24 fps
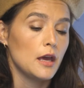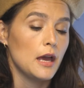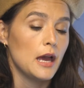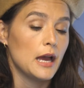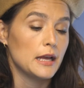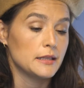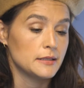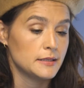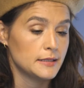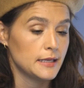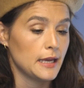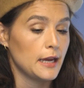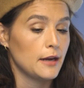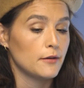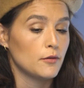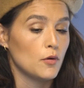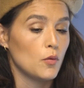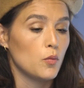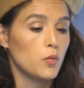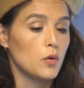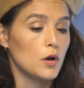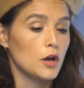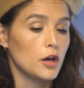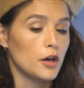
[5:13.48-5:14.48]
and Sarah
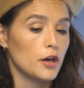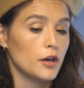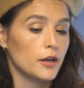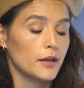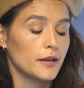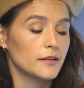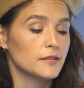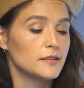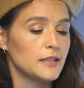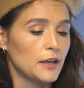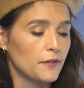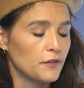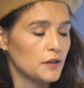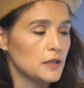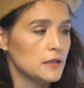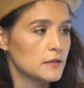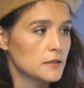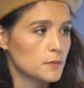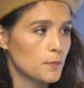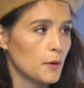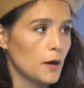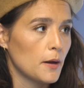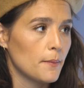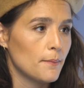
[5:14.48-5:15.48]
work has definitely
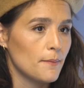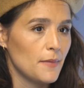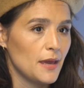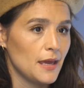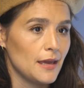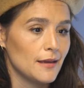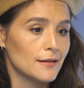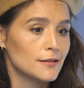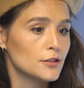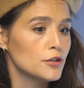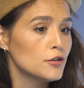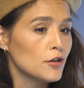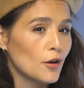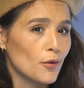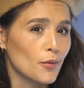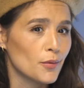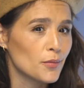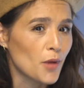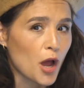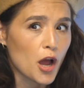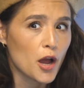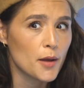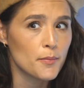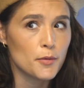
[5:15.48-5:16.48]
inspired me. As you
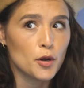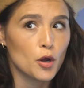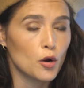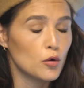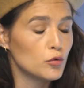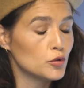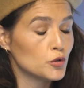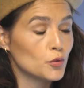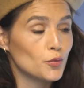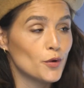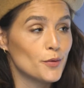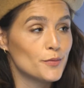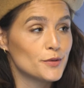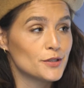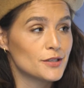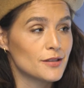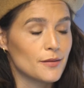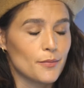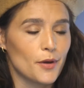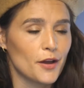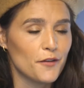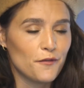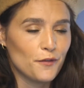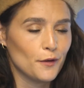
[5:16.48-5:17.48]
know, I'm an older woman to
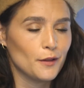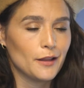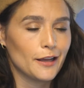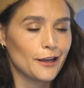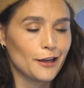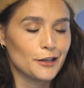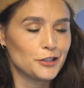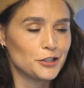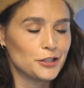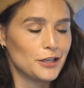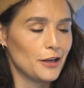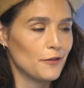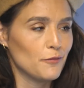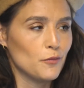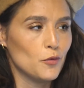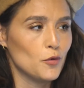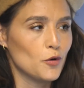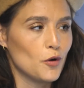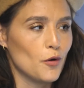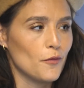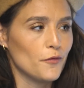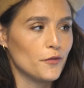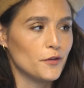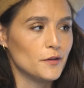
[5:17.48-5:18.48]
them. I feel like I should have
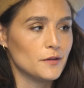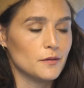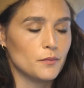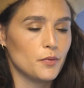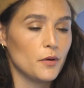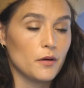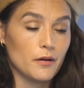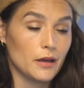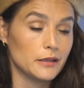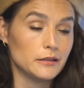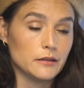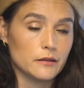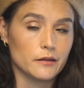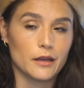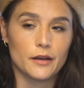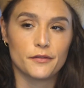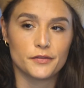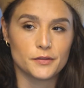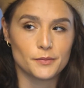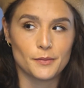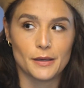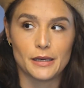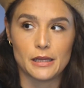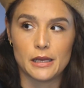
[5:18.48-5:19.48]
more confidence. Well, I don't
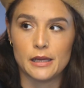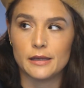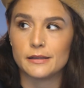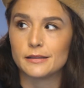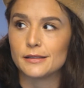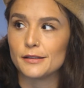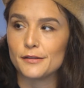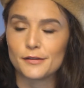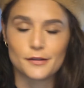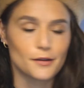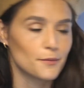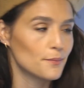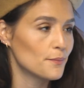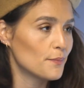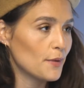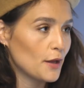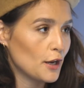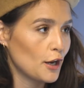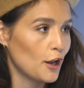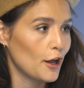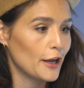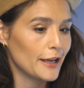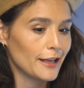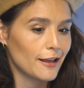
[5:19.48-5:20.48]
have as many hits as them,
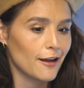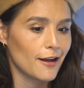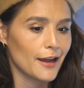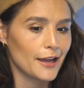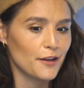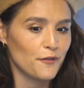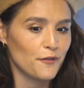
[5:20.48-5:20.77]
but like I